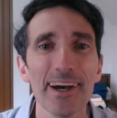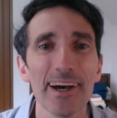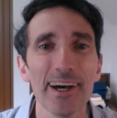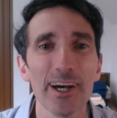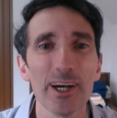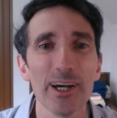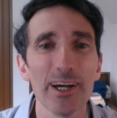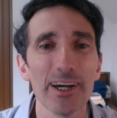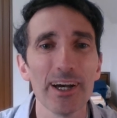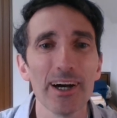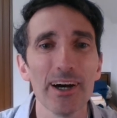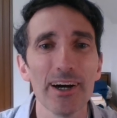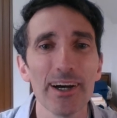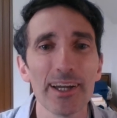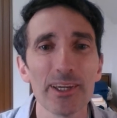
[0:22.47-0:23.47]

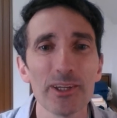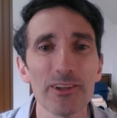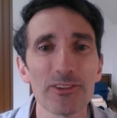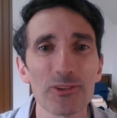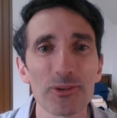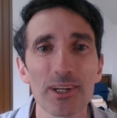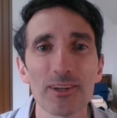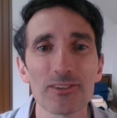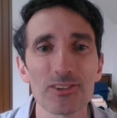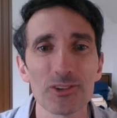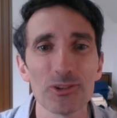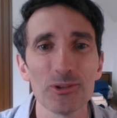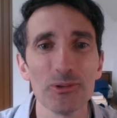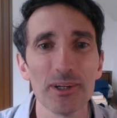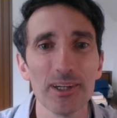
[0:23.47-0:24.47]
I thought I'd
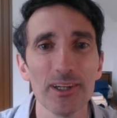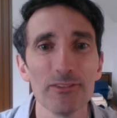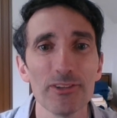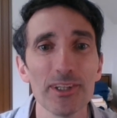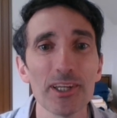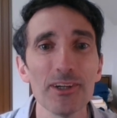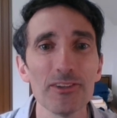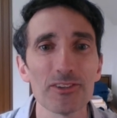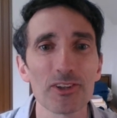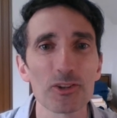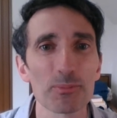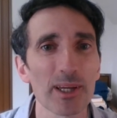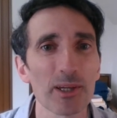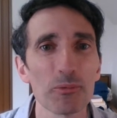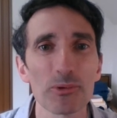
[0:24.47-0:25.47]
do a video to
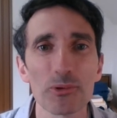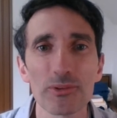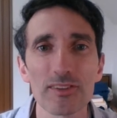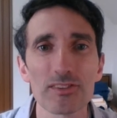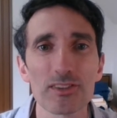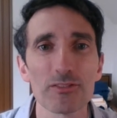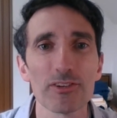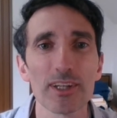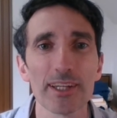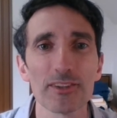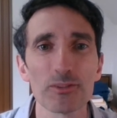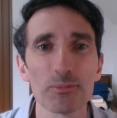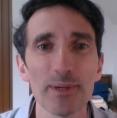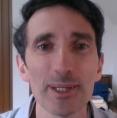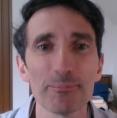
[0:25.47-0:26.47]
explain what all these different
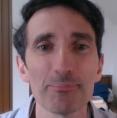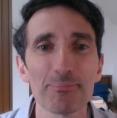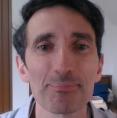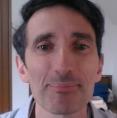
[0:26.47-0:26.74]
letters mean.